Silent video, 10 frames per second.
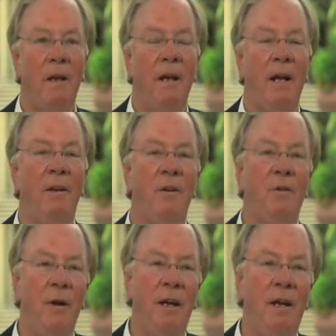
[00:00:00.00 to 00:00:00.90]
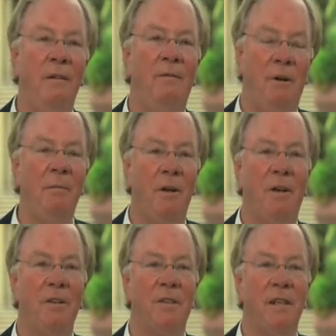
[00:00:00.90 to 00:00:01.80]
and you drain from the
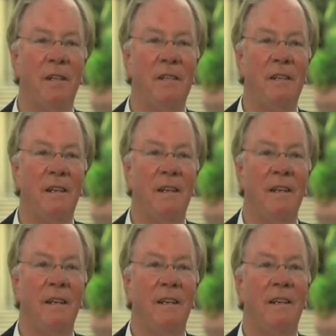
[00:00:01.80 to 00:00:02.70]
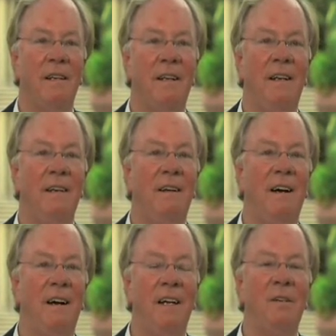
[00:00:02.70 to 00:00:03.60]
large things the
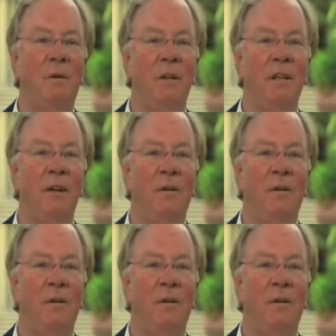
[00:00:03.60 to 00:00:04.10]
highest quality